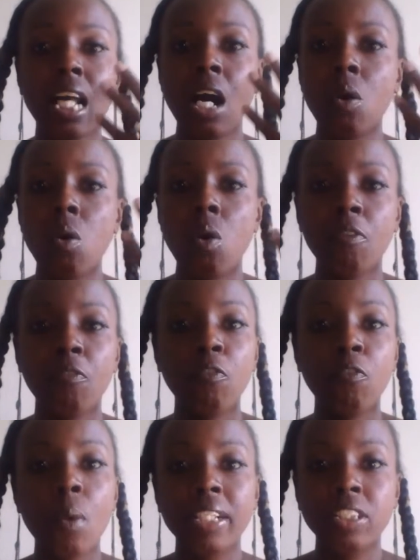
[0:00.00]
out on
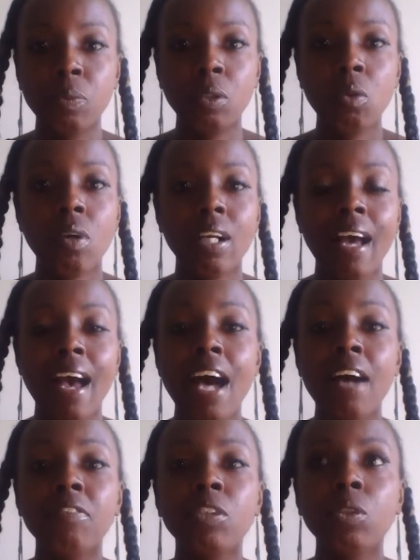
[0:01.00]
voice record. I
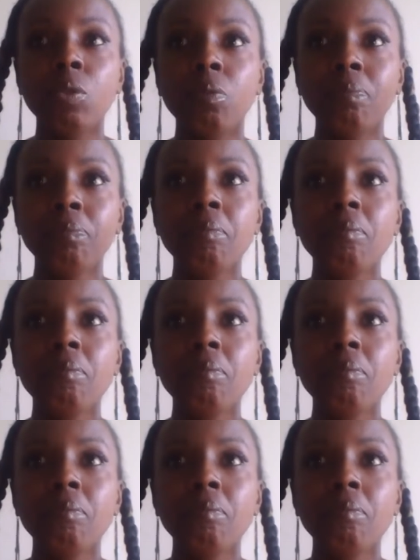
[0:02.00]
have to